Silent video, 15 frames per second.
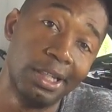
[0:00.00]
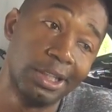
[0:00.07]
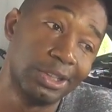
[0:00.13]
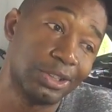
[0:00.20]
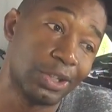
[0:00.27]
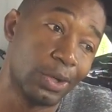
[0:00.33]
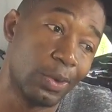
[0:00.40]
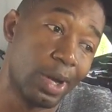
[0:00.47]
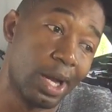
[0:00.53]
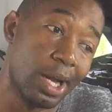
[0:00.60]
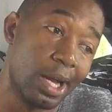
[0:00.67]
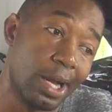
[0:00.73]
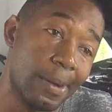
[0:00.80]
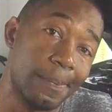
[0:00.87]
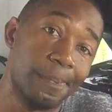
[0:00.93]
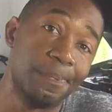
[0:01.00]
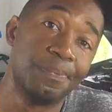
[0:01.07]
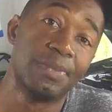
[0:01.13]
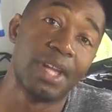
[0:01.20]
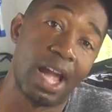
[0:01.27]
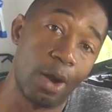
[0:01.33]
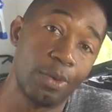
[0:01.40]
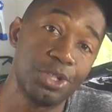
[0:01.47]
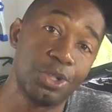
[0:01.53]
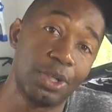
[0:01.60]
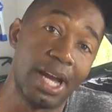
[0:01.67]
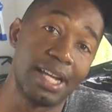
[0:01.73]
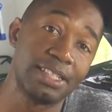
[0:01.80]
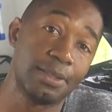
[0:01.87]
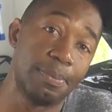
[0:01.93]
So I wish you
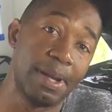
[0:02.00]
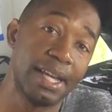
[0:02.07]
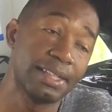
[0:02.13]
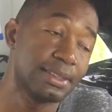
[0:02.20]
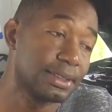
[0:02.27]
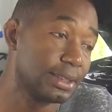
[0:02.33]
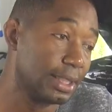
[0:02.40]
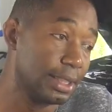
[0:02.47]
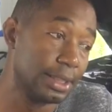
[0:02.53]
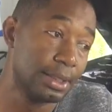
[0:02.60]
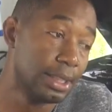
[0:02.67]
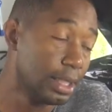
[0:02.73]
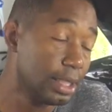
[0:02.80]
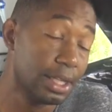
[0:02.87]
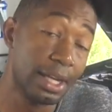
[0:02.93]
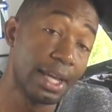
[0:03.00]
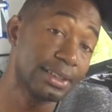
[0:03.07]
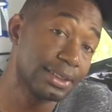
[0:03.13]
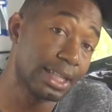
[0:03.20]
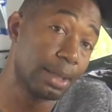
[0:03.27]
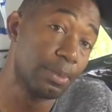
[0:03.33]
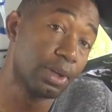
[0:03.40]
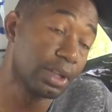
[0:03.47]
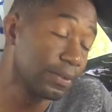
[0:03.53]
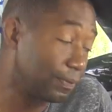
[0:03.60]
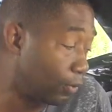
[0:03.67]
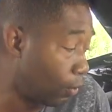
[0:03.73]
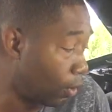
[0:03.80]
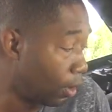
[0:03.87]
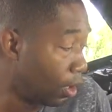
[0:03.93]
guys the best, and the next thing I'm looking
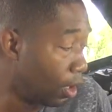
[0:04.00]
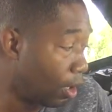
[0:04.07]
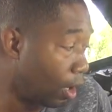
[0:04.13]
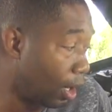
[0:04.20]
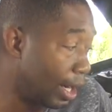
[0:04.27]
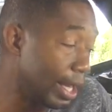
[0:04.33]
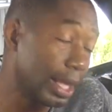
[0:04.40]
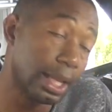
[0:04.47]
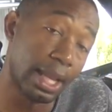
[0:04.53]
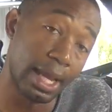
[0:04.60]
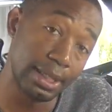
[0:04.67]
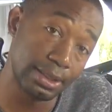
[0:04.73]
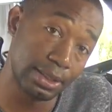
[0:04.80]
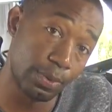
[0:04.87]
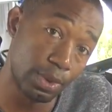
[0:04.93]
for are headlights.